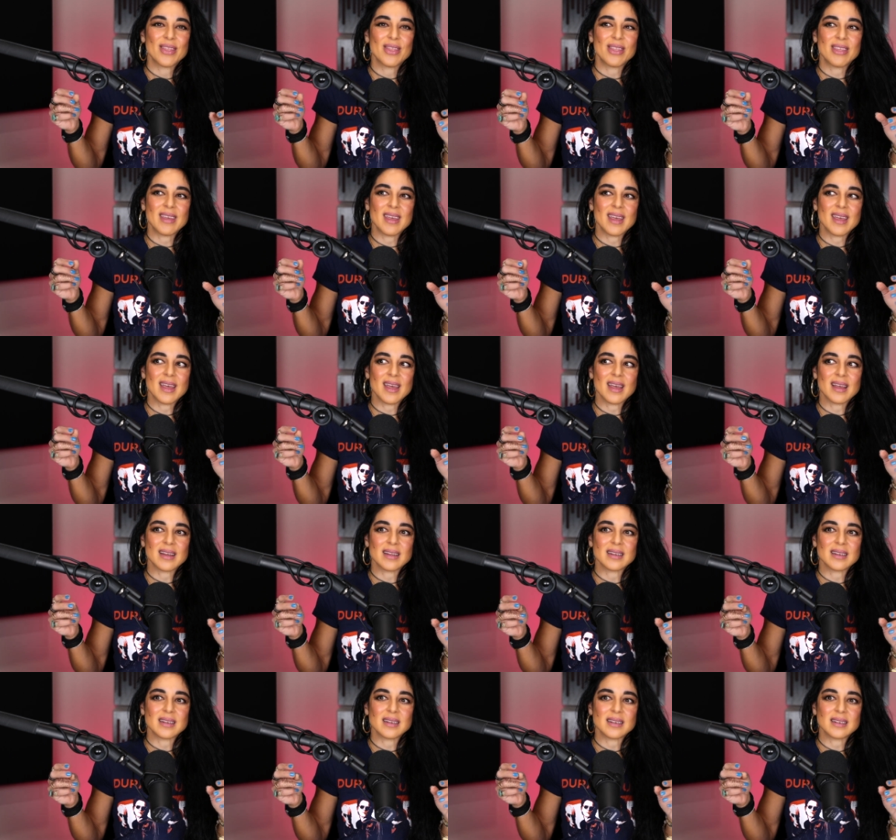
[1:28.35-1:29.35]
the
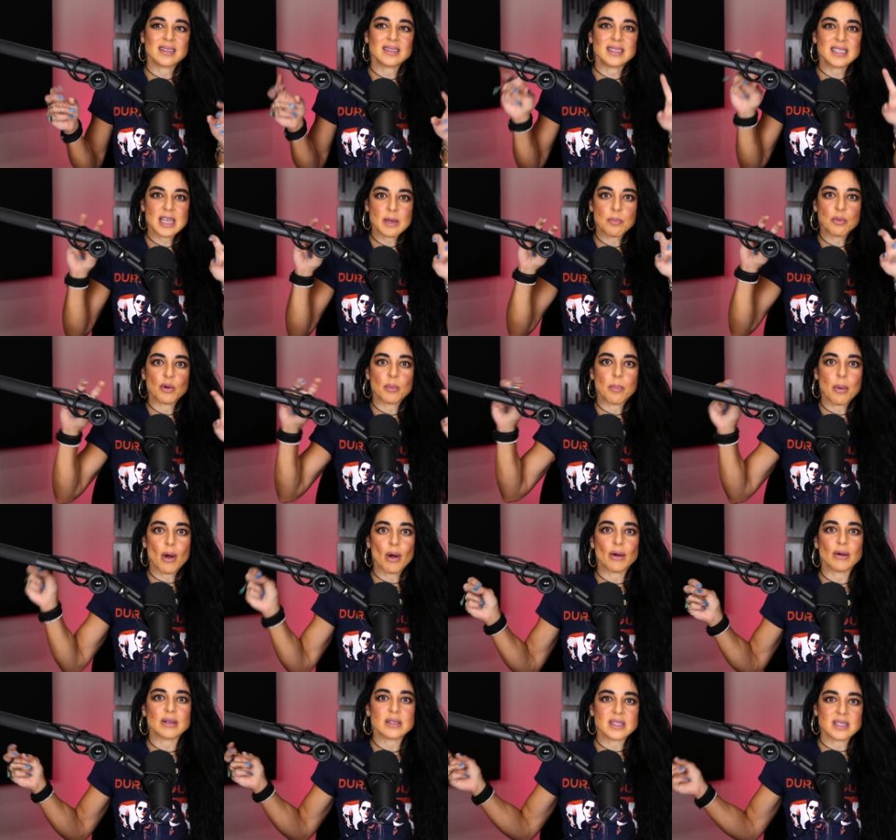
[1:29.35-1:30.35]
deeper
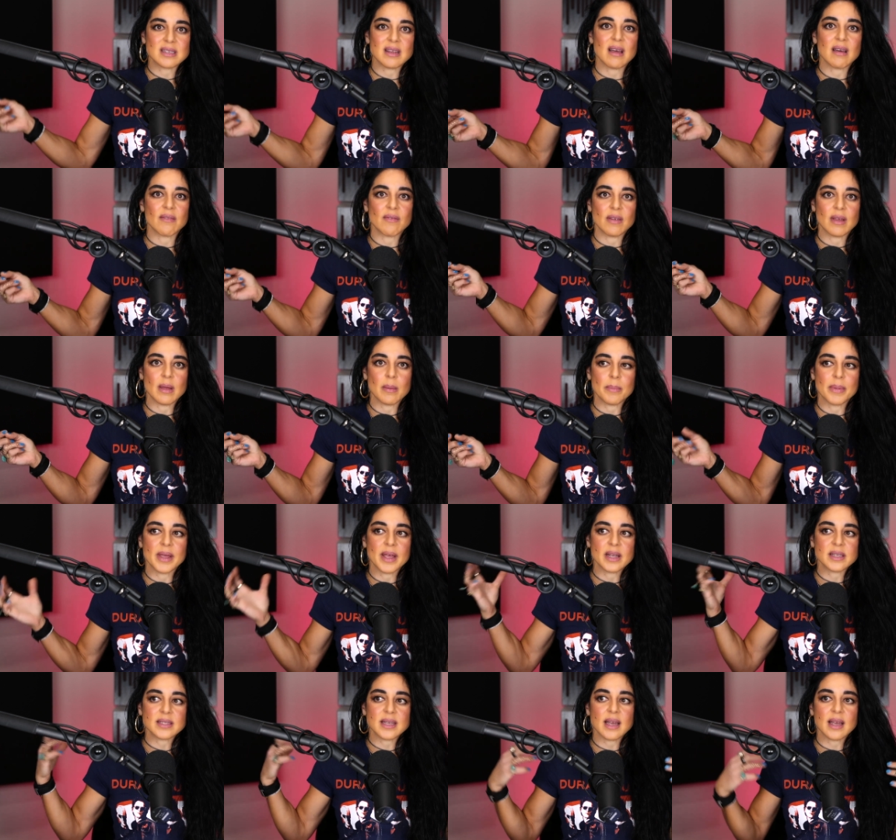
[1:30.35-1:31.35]
parts of it
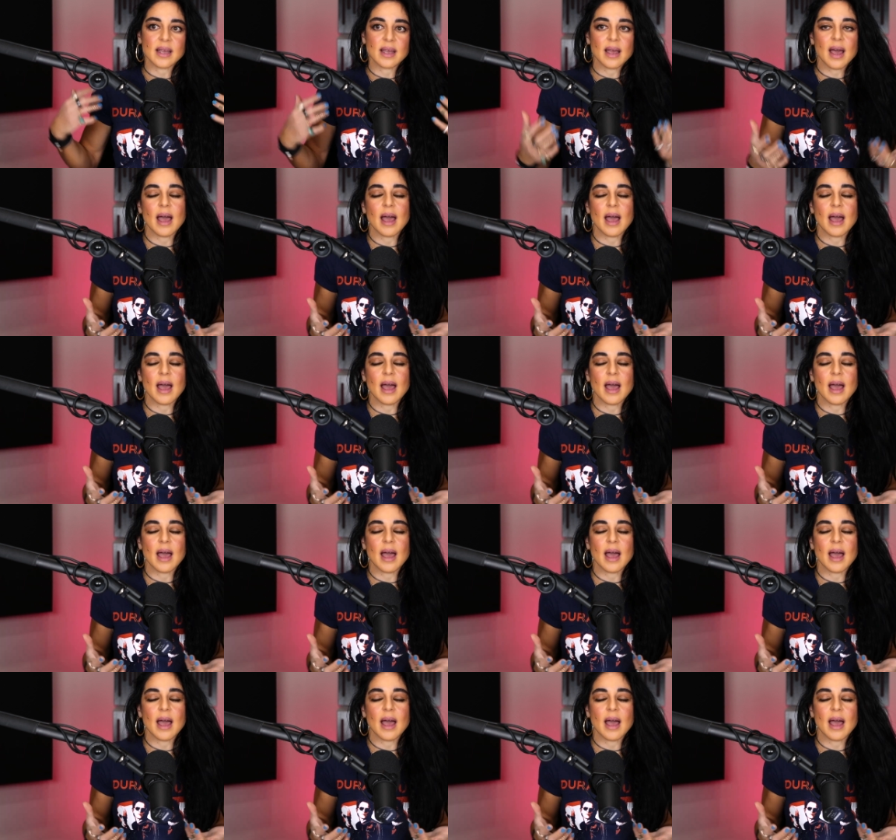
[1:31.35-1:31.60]
because I,